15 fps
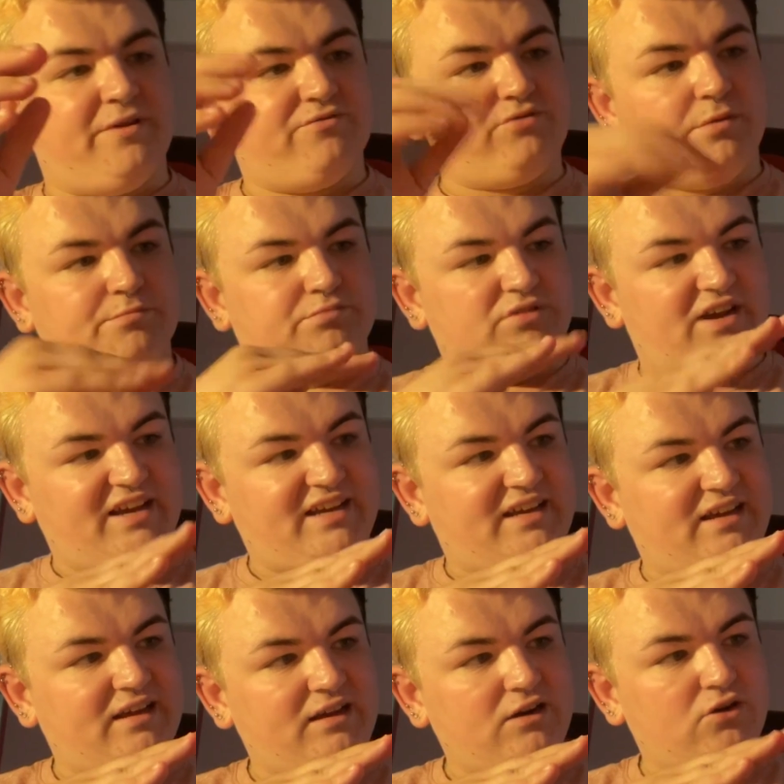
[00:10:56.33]
it from
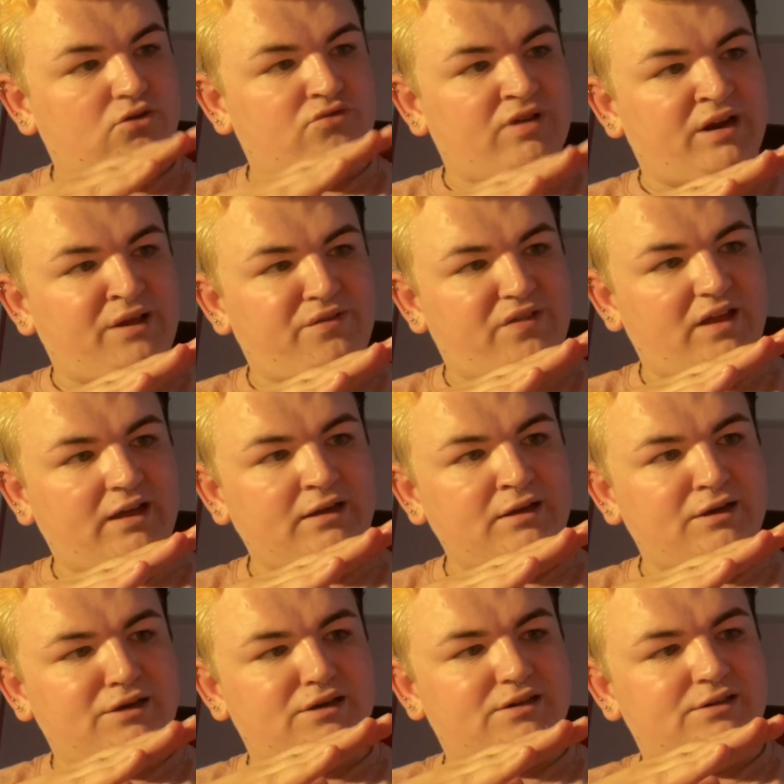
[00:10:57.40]
breaking or
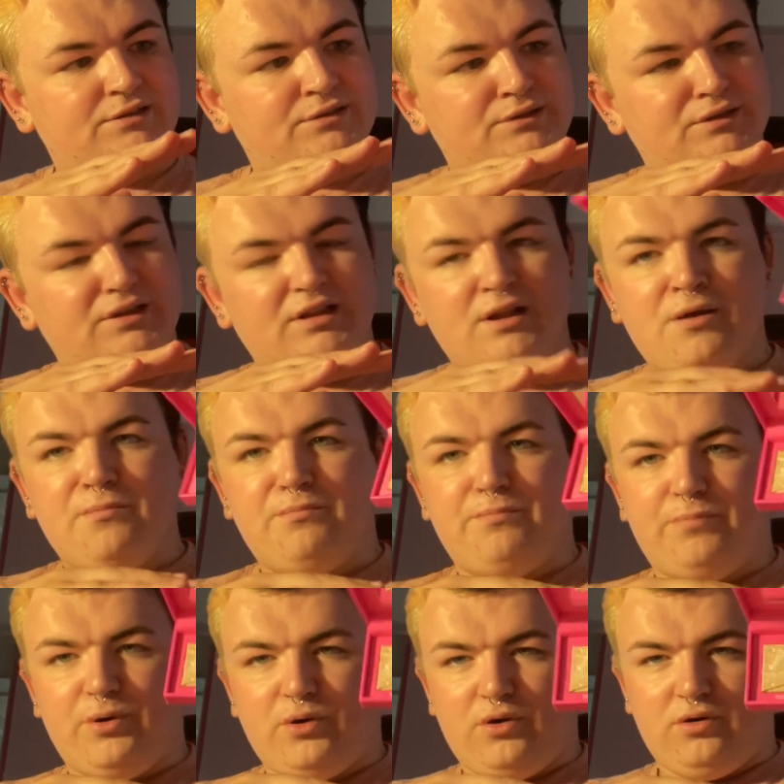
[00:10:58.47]
anything.
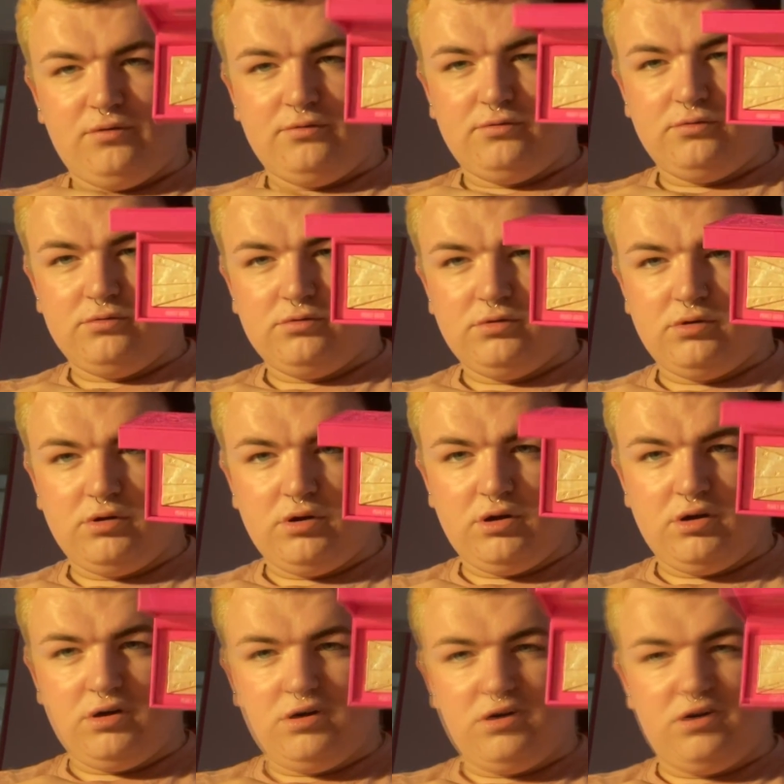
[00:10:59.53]
But,
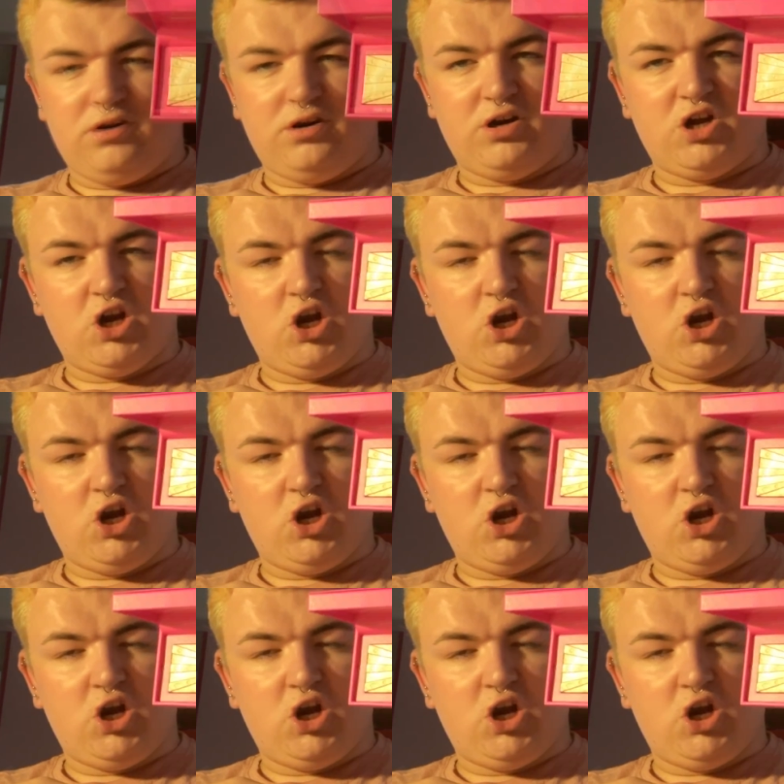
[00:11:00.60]
oh,